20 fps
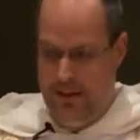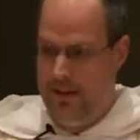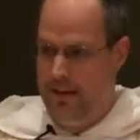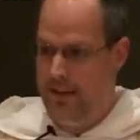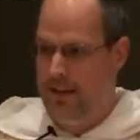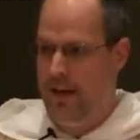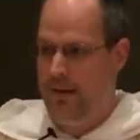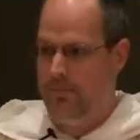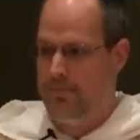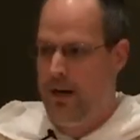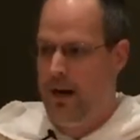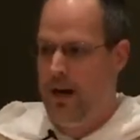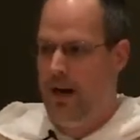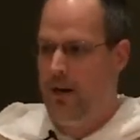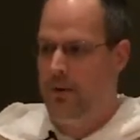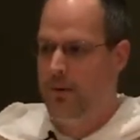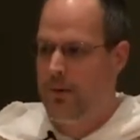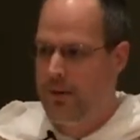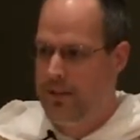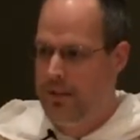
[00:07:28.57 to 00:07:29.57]
and that
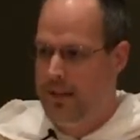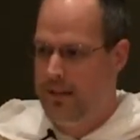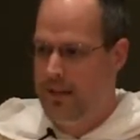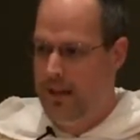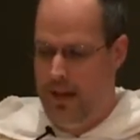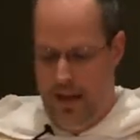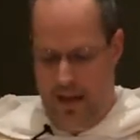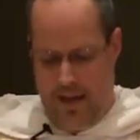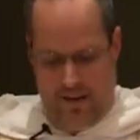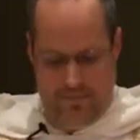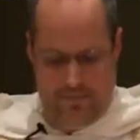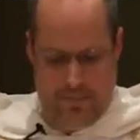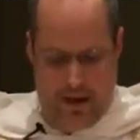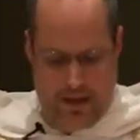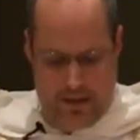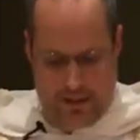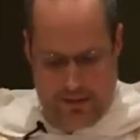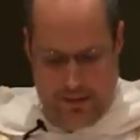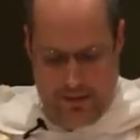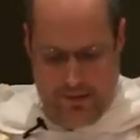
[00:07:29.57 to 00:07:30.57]
power that they have
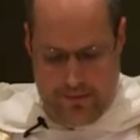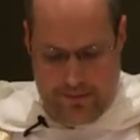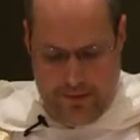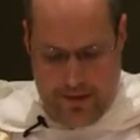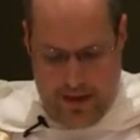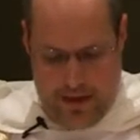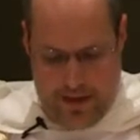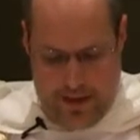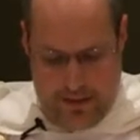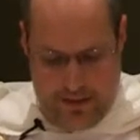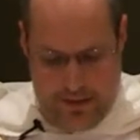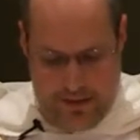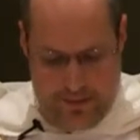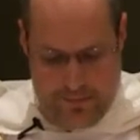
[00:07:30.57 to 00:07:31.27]
bottled inside?